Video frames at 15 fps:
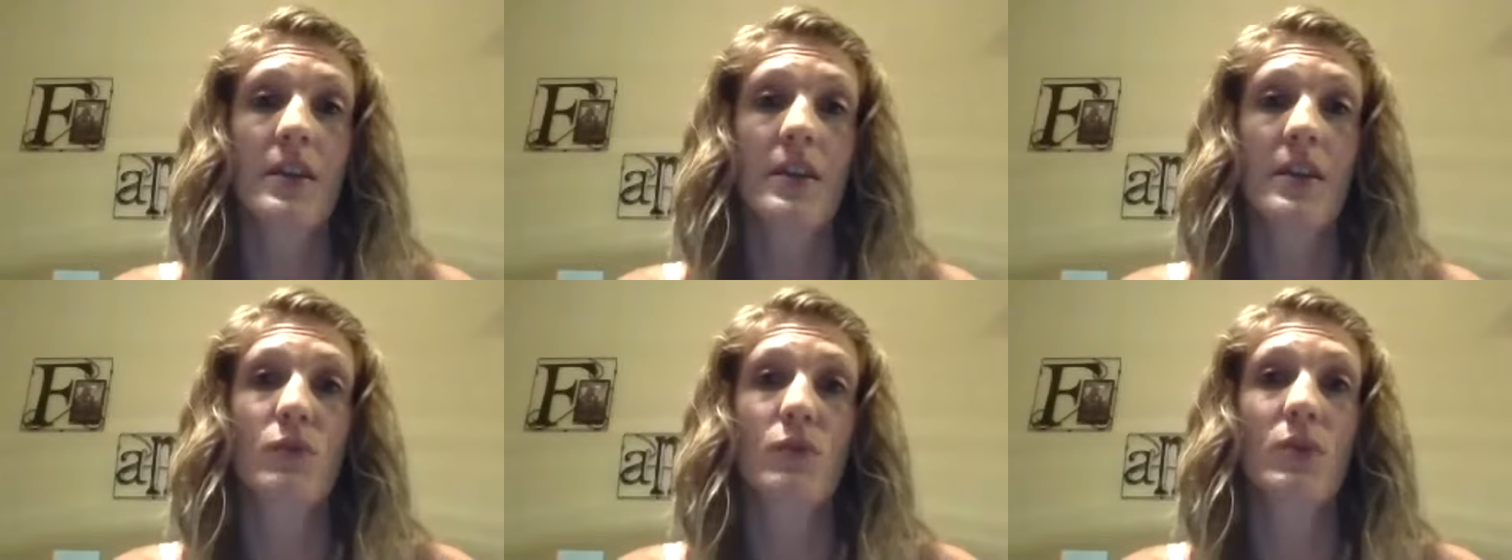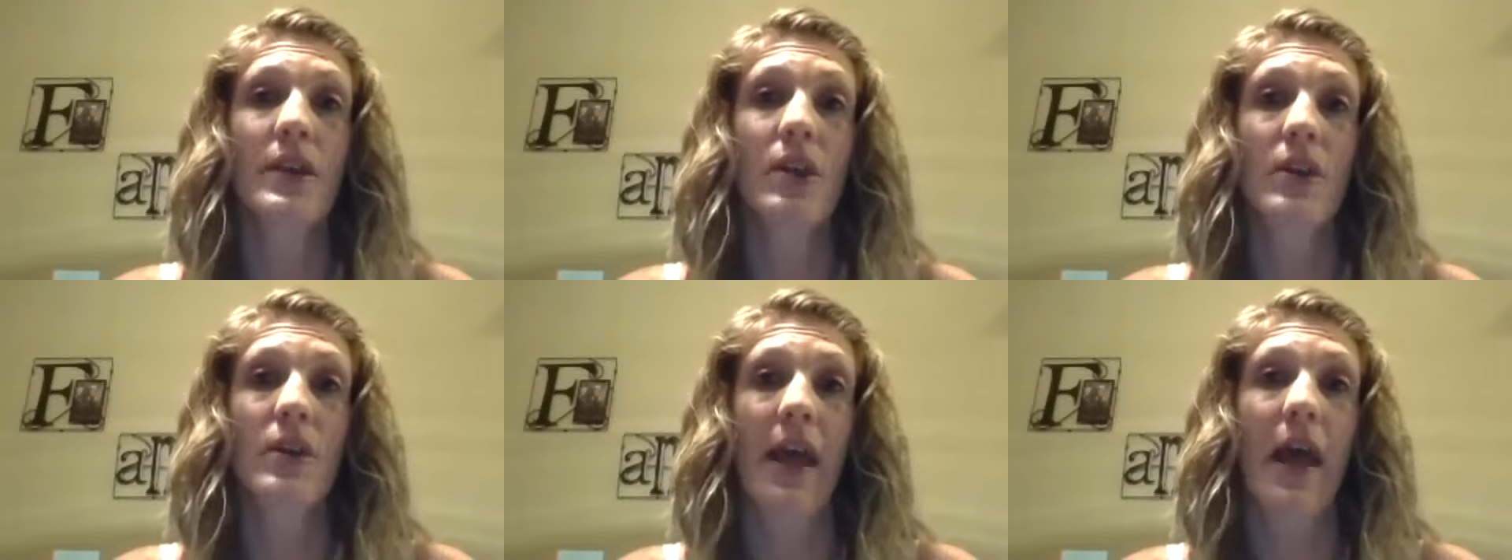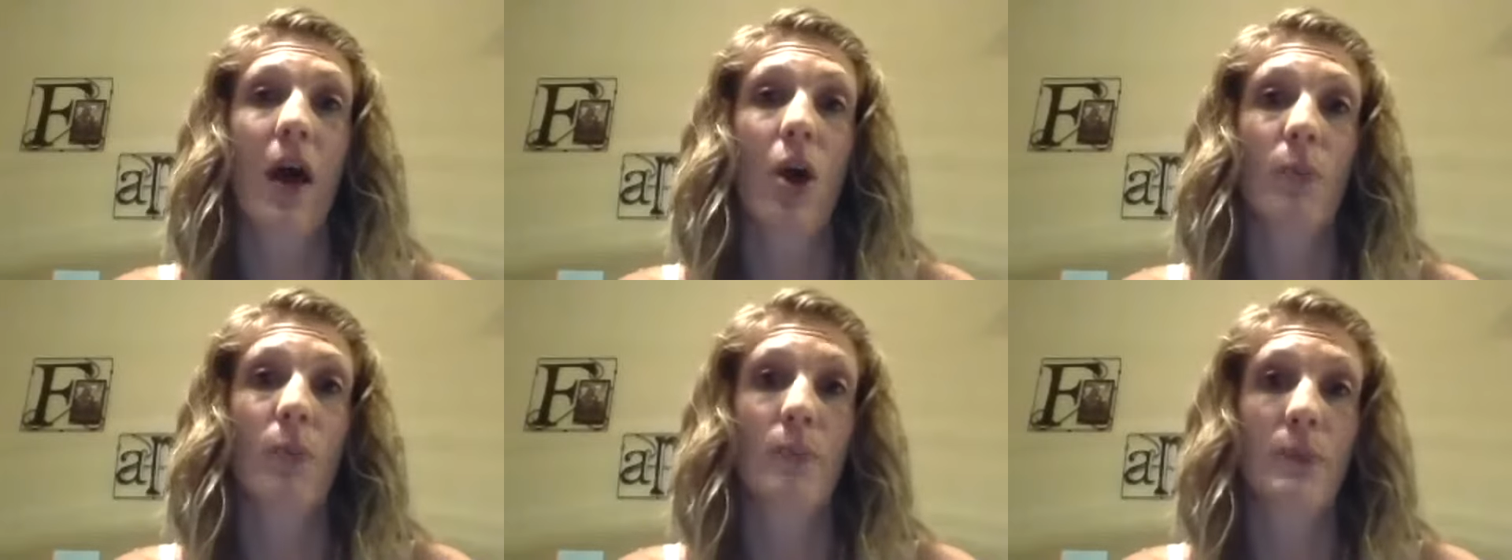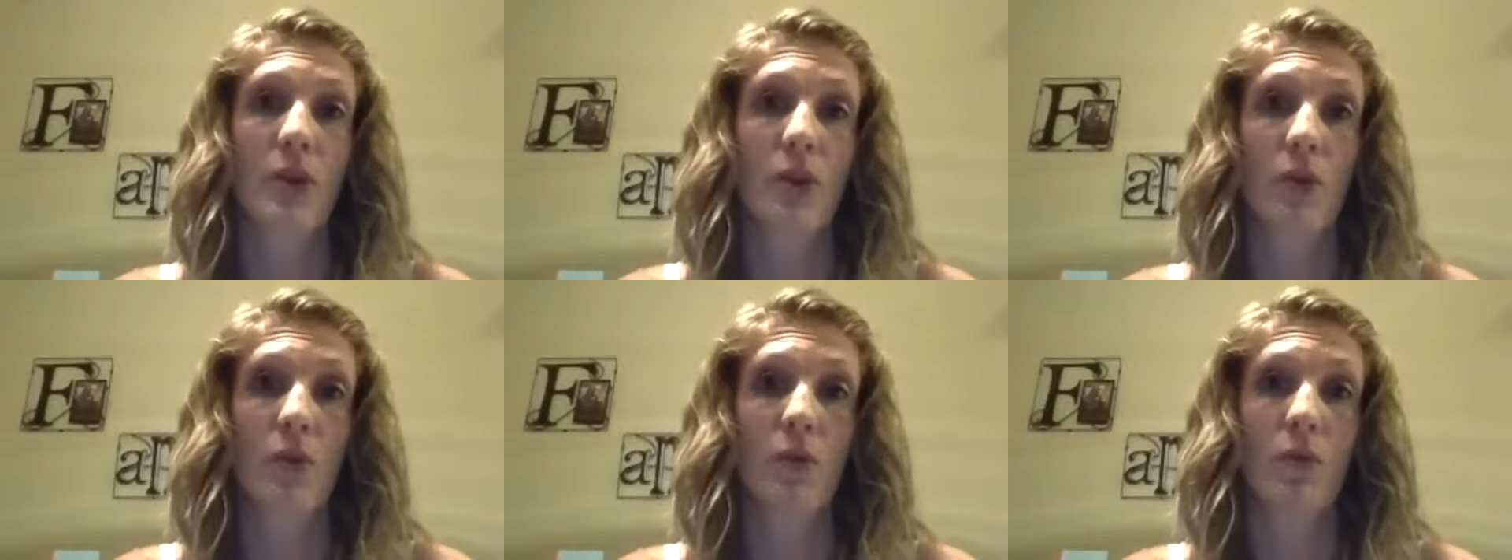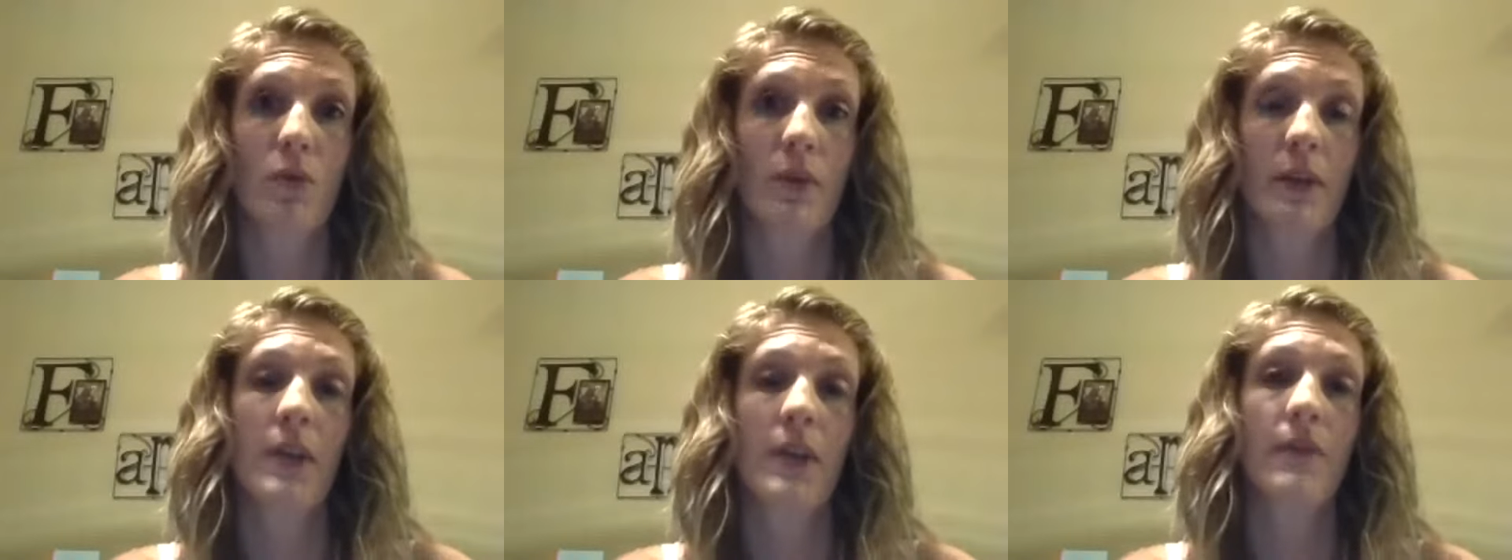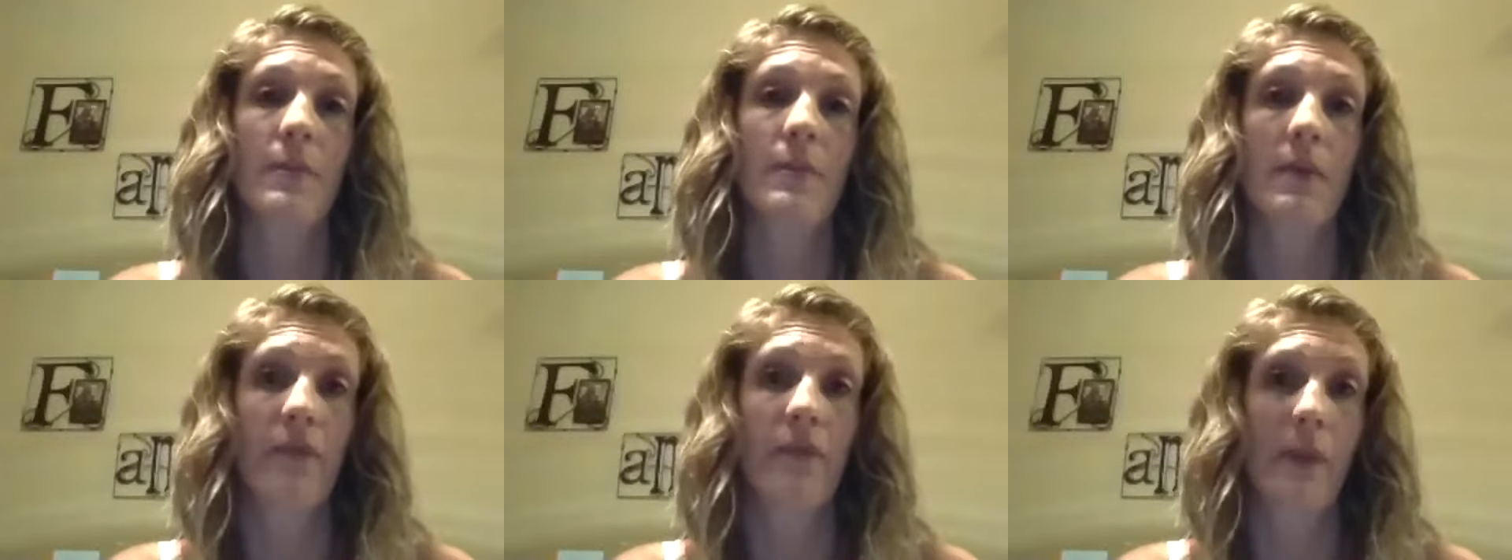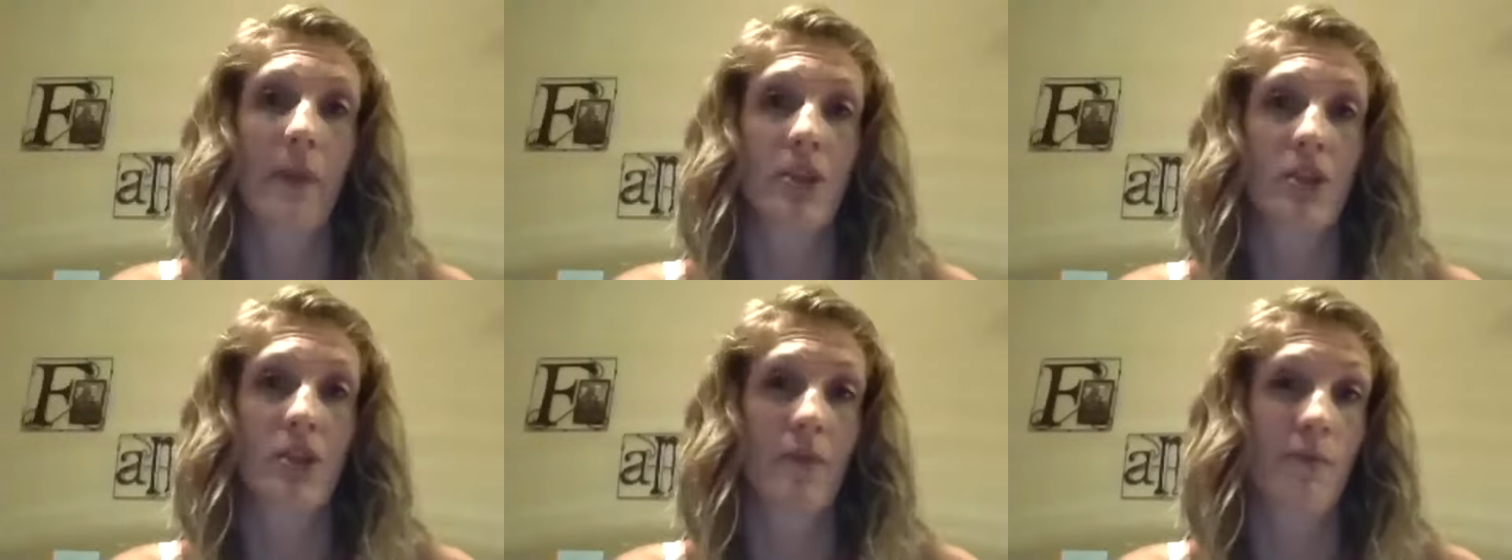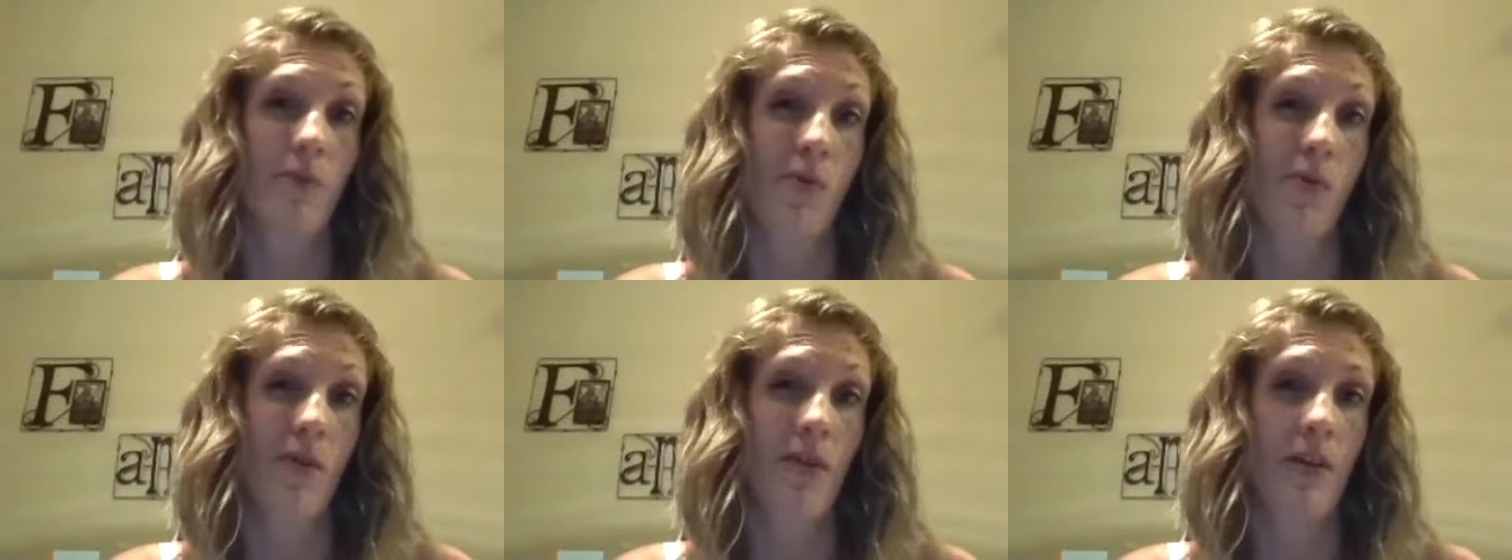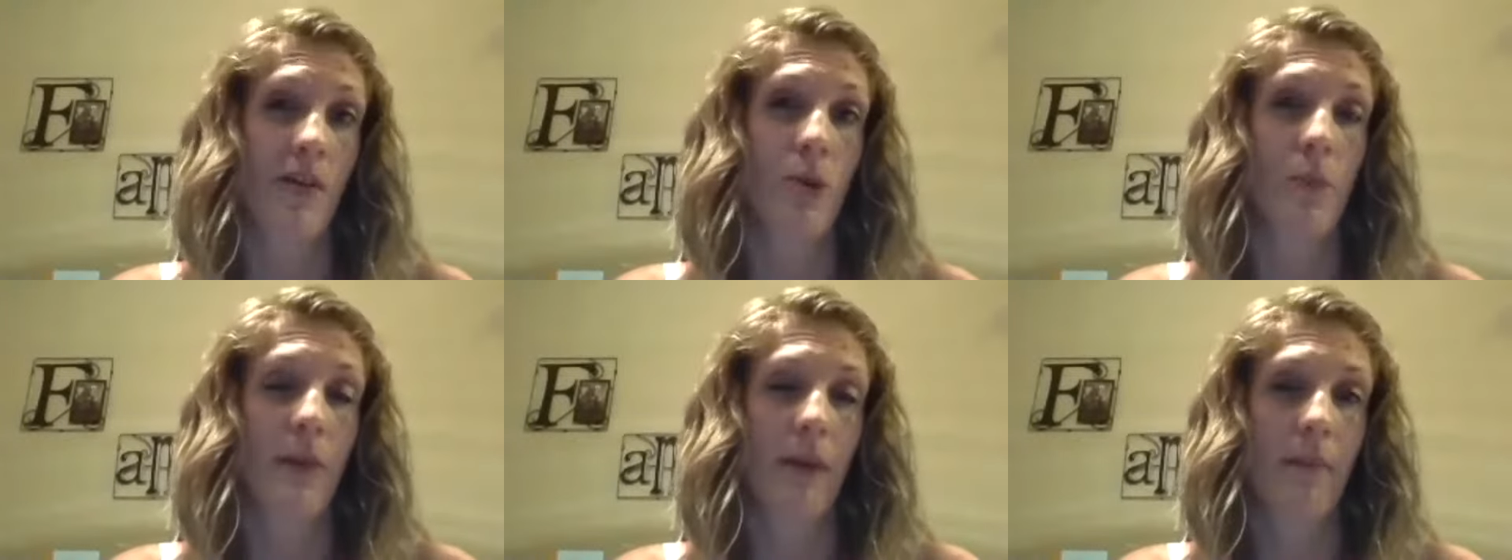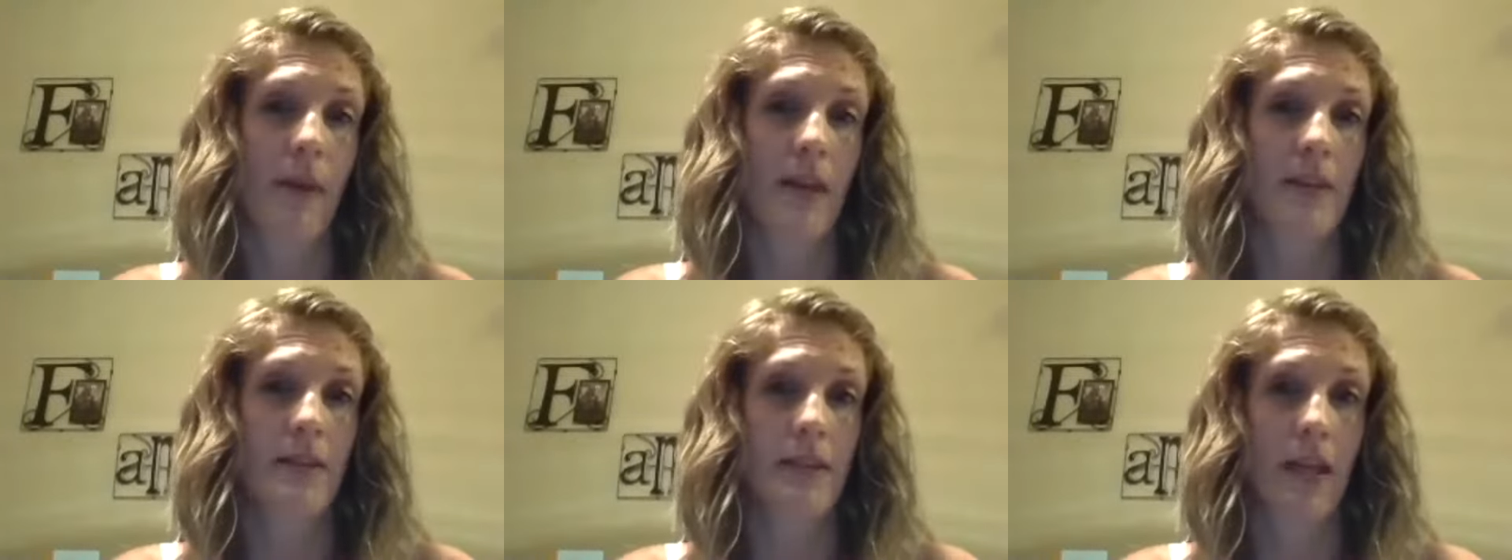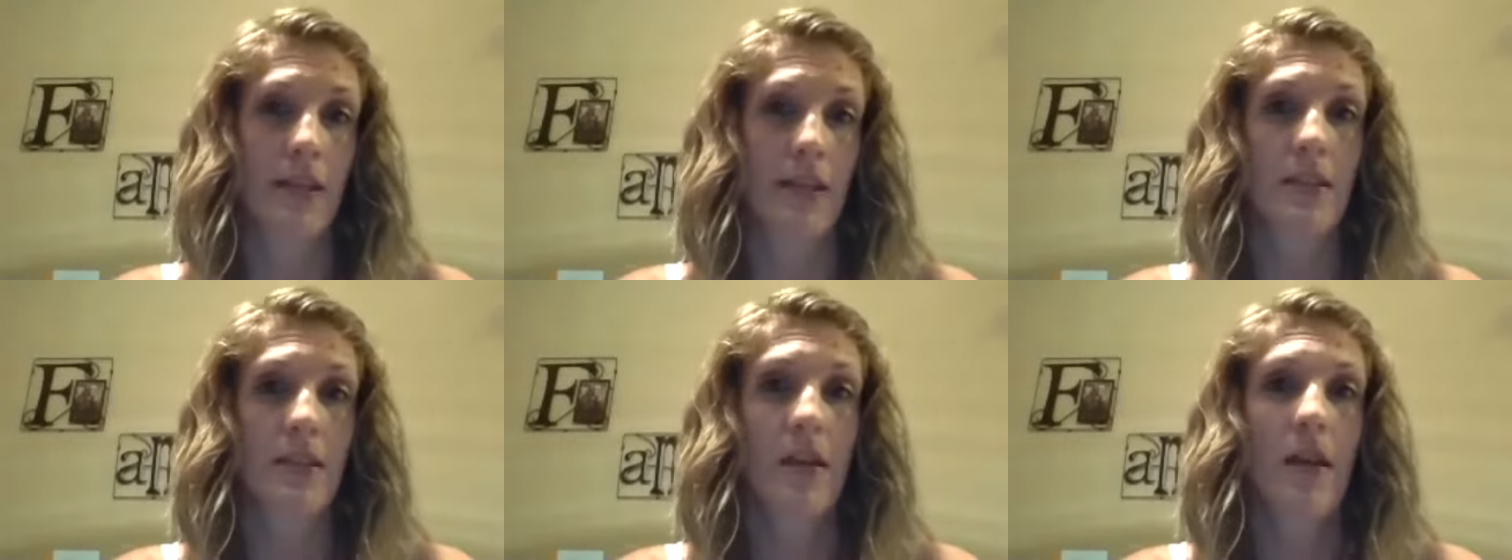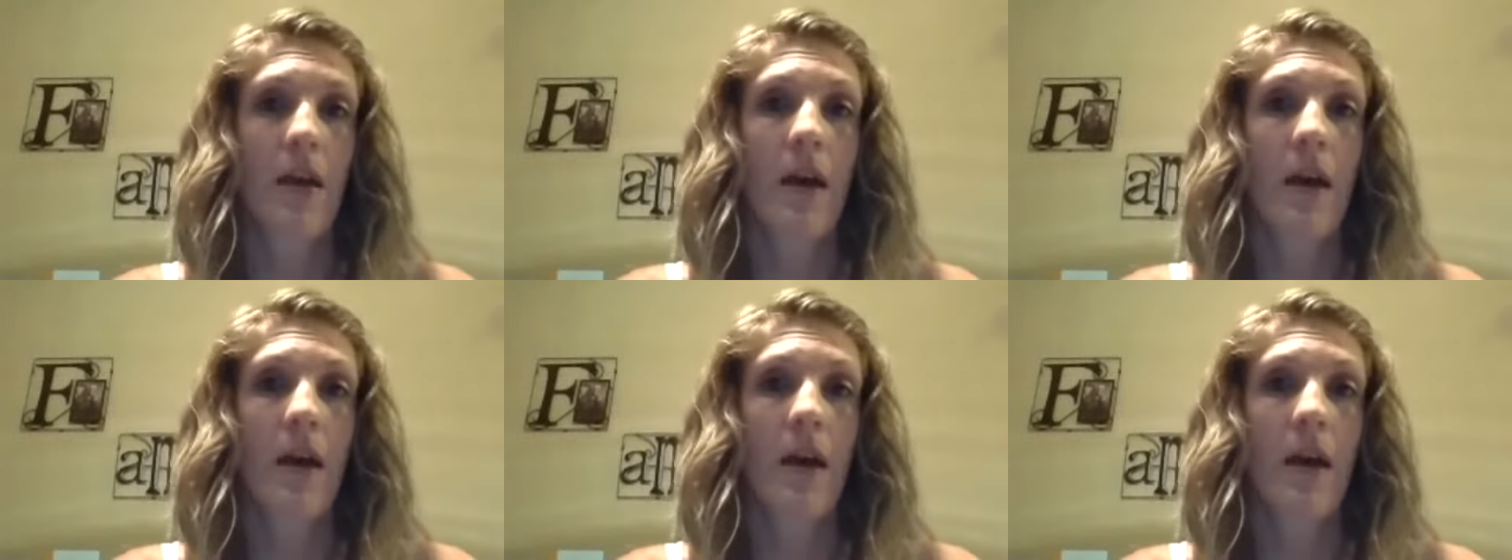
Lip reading: is really going to help you give them information more. I hope that makes sense.